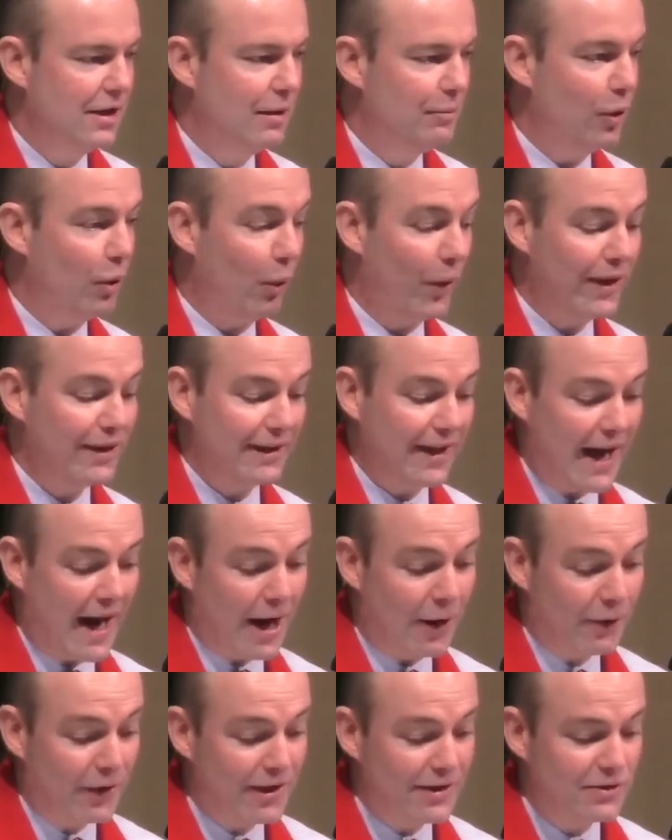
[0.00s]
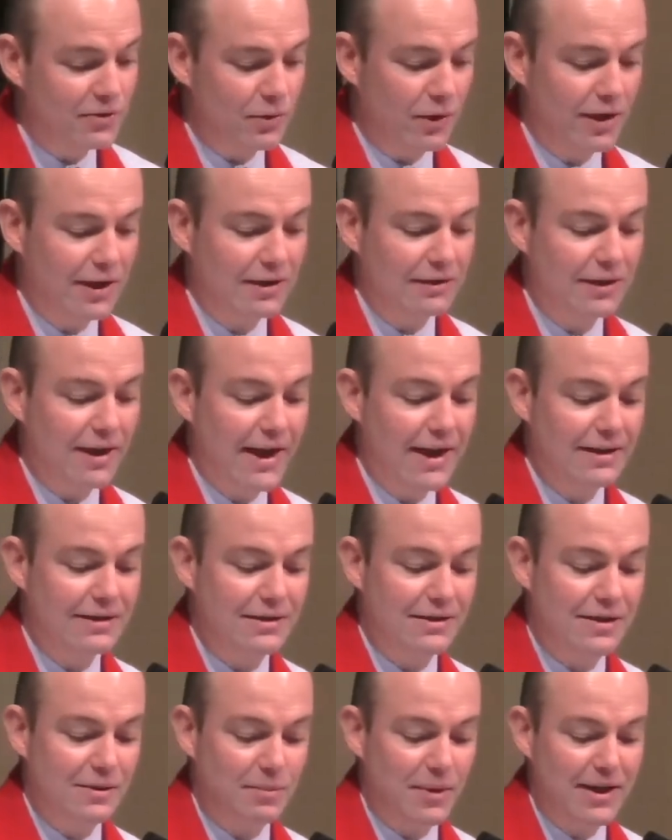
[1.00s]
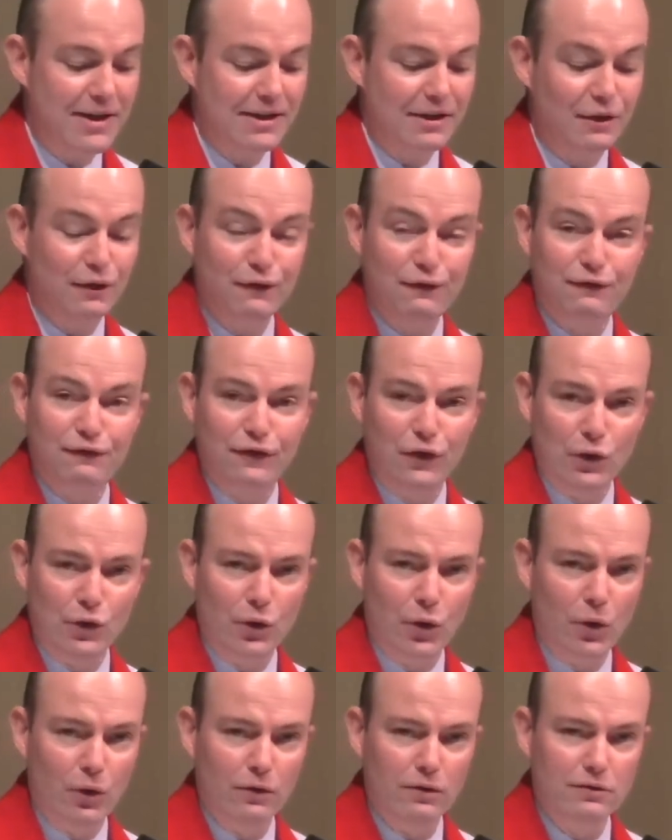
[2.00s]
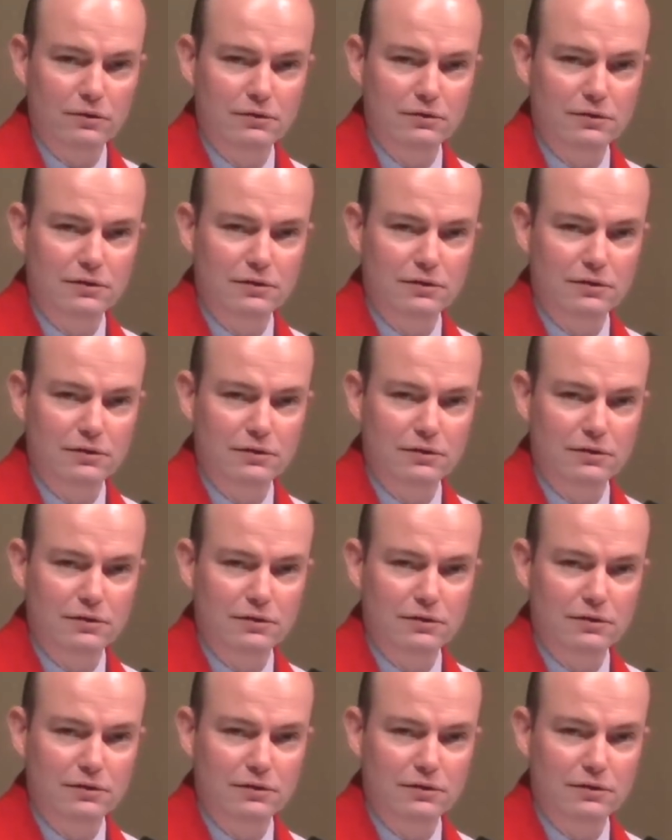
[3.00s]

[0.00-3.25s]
But when Larry is running late to speak at a funeral,